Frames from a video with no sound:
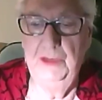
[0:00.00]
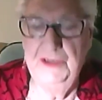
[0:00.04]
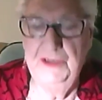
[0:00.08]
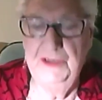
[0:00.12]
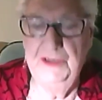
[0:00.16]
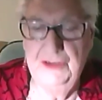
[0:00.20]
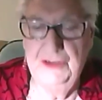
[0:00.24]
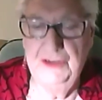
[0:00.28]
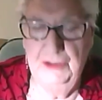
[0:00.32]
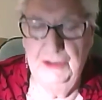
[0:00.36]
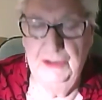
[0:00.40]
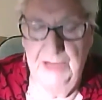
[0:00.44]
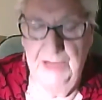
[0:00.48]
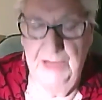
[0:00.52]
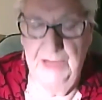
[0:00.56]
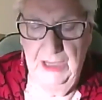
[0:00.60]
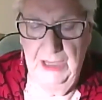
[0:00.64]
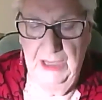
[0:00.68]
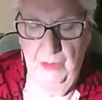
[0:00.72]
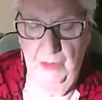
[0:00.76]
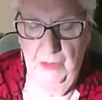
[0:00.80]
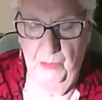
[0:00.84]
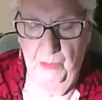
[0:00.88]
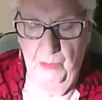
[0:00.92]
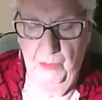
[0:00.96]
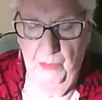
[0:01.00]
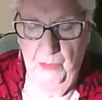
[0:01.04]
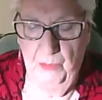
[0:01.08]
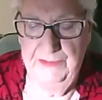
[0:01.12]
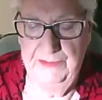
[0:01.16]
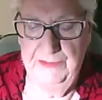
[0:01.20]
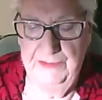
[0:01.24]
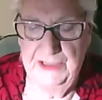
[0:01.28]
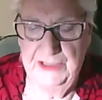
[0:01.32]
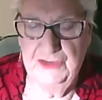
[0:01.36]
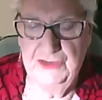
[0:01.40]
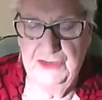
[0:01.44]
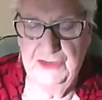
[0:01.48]
doing one of
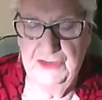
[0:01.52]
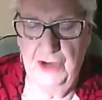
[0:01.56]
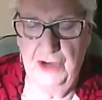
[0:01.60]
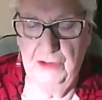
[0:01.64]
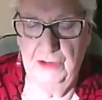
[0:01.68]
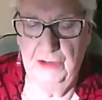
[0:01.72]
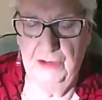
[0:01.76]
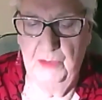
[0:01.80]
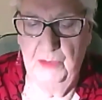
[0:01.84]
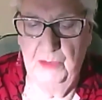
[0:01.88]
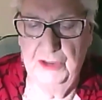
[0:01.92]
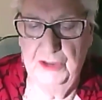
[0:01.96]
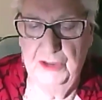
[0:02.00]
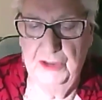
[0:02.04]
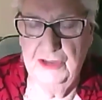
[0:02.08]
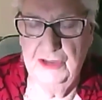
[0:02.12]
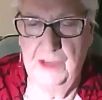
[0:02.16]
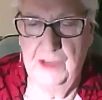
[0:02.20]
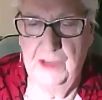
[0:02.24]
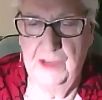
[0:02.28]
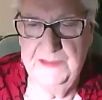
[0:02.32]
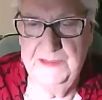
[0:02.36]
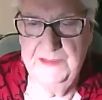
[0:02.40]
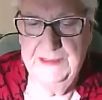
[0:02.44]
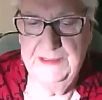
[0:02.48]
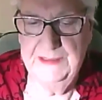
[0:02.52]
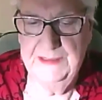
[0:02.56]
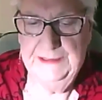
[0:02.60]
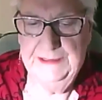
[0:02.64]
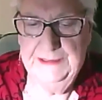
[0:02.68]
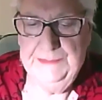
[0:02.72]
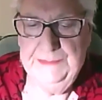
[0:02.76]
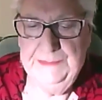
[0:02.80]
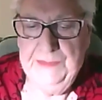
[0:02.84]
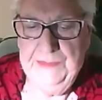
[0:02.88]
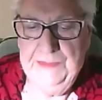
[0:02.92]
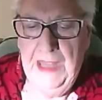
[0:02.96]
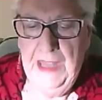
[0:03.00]
his chakra workshops.
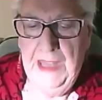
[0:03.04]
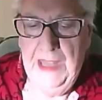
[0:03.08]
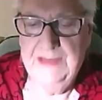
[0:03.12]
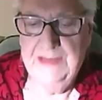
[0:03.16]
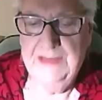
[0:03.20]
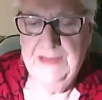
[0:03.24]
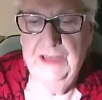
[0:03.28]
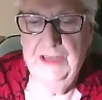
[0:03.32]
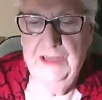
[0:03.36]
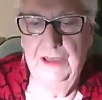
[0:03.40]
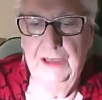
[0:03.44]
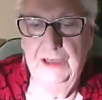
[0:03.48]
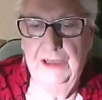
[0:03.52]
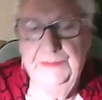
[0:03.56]
So